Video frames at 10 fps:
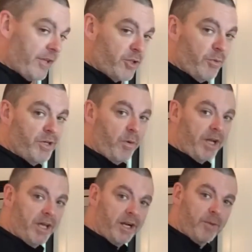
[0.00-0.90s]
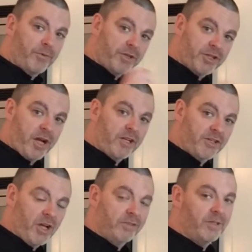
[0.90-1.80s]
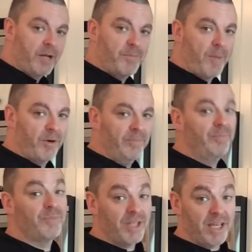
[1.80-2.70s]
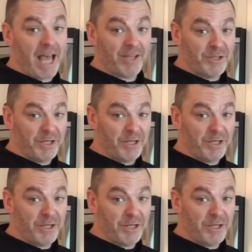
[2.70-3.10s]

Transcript: That's where you want to hit it up with a shot of salt and pepper as